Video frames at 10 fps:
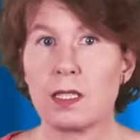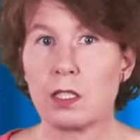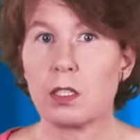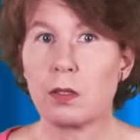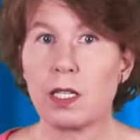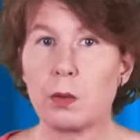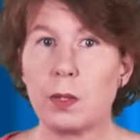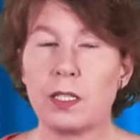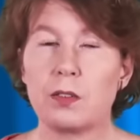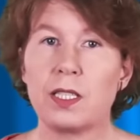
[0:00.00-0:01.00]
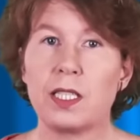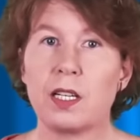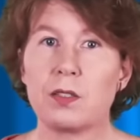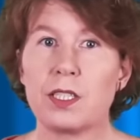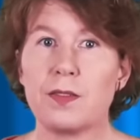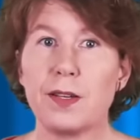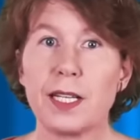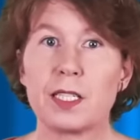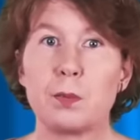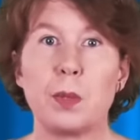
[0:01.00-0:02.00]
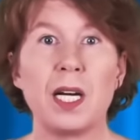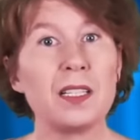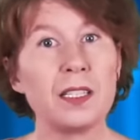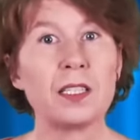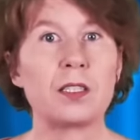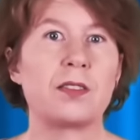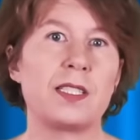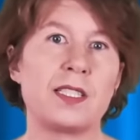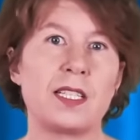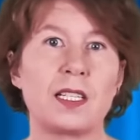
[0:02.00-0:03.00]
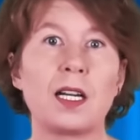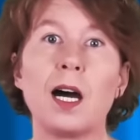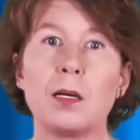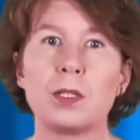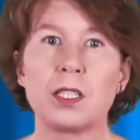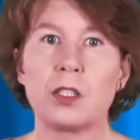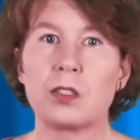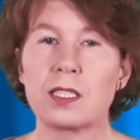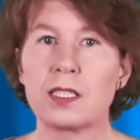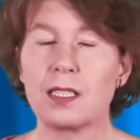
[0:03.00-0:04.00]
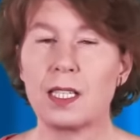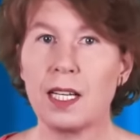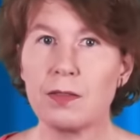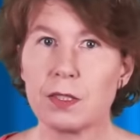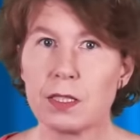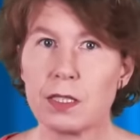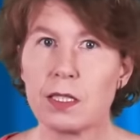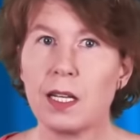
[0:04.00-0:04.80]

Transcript: such a runaway greenhouse effect by increasing carbon dioxide levels.